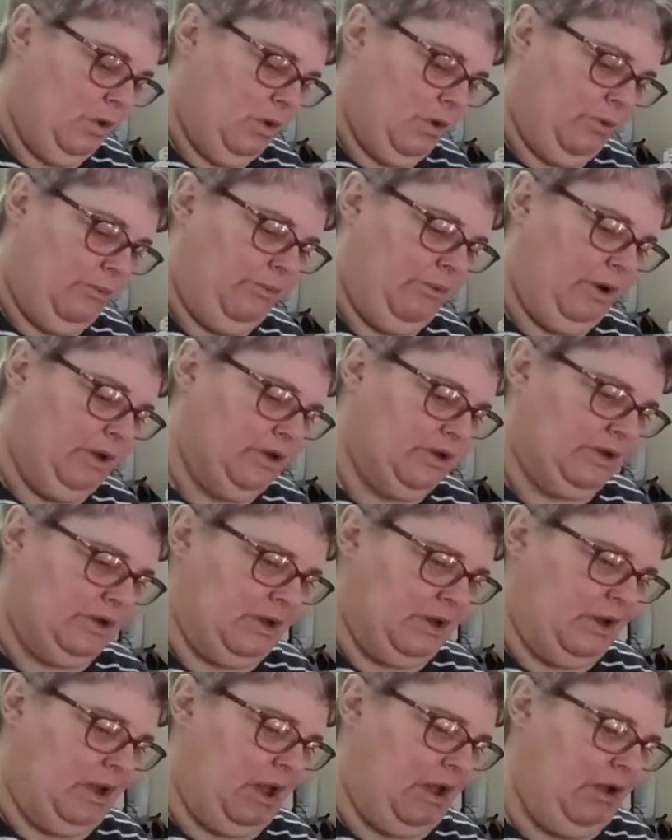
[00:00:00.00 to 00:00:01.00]
What's
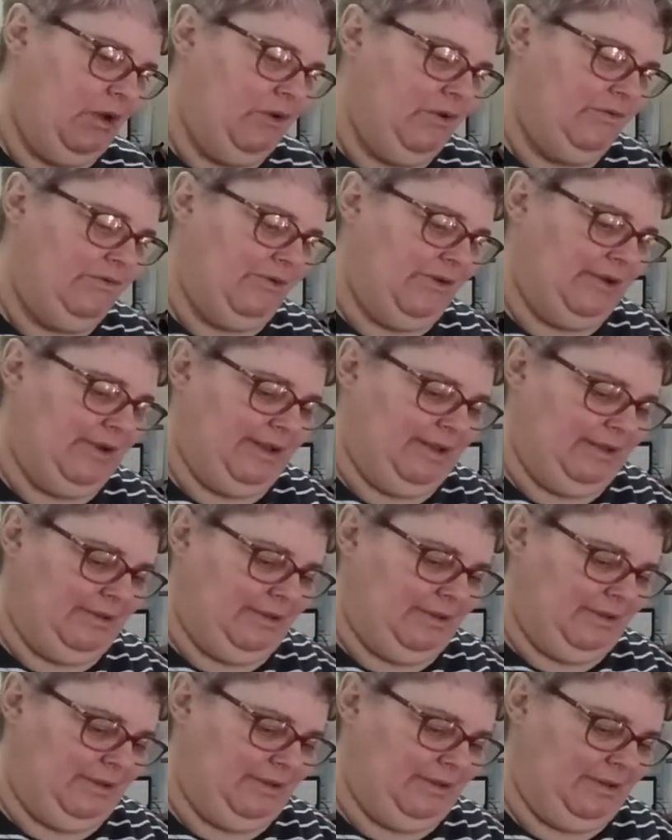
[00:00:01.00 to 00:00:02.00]
over
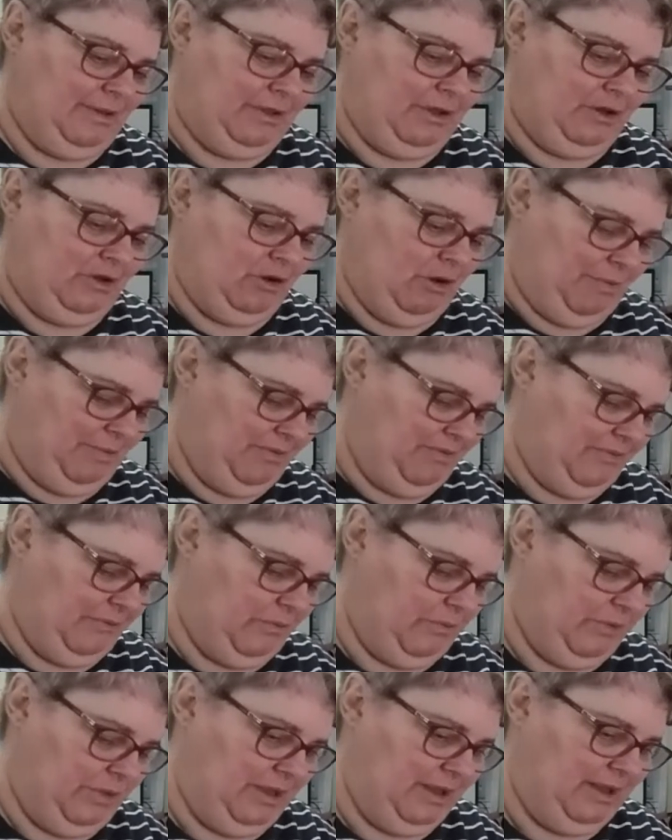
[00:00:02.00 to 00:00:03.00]
the top of
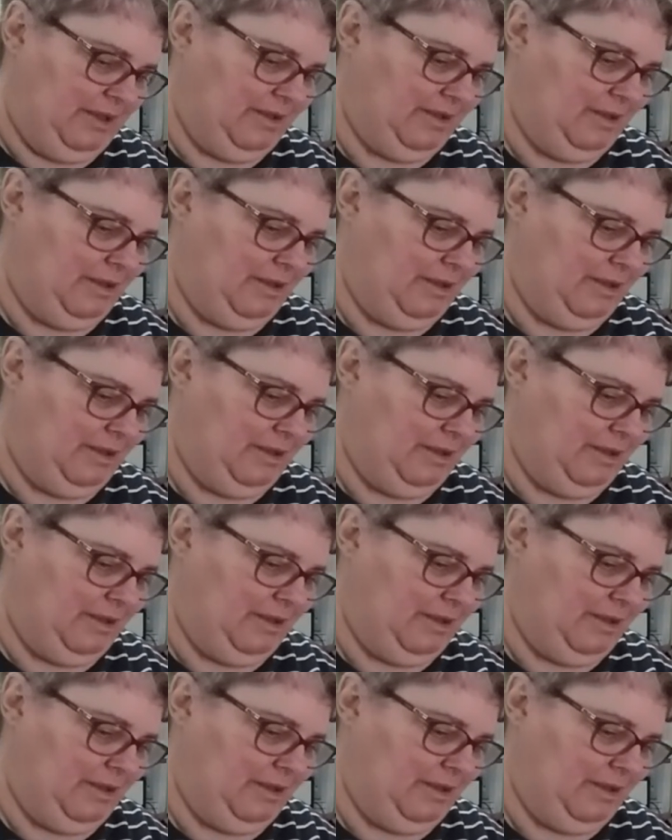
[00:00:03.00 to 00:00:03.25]
all this?